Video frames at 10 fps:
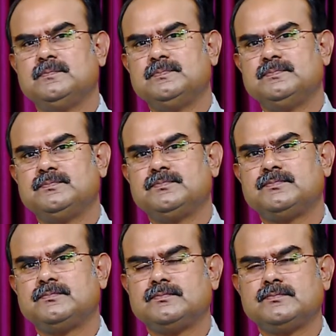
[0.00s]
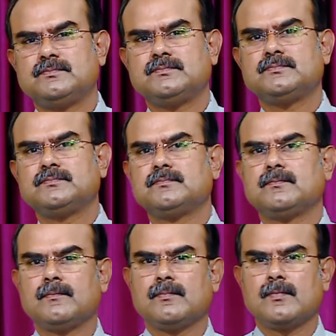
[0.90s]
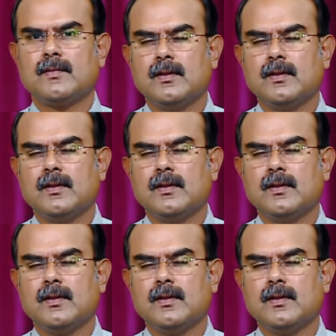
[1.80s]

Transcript: (no one is talking)